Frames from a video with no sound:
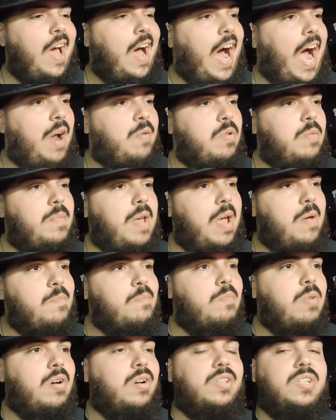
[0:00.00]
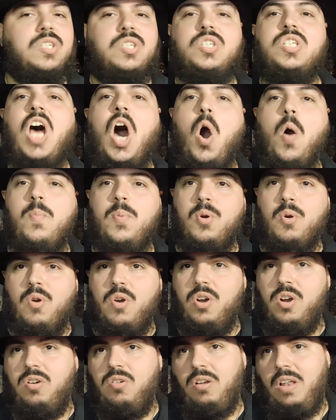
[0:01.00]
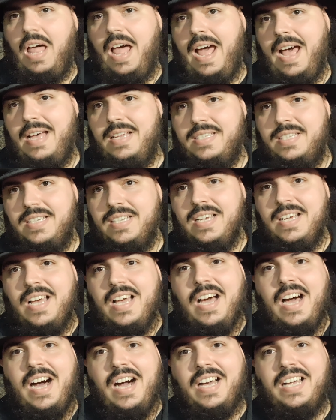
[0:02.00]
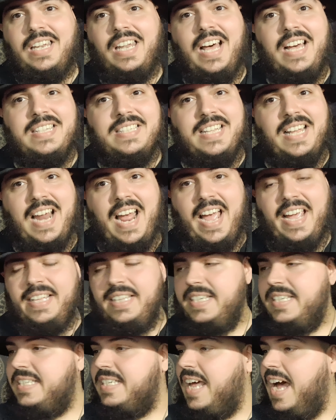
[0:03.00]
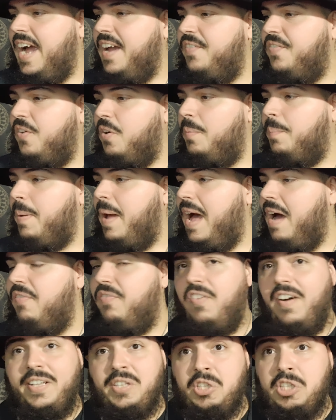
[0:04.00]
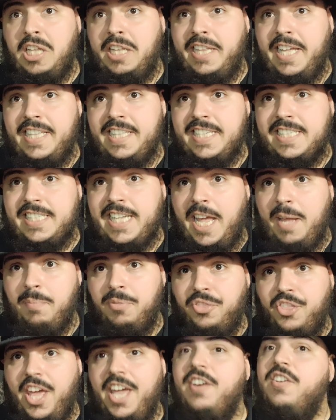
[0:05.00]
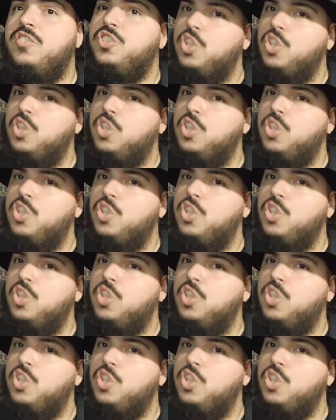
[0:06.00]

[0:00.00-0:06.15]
I remember the Sauberer class, a class that I designed for Pathfinder, that did the same thing.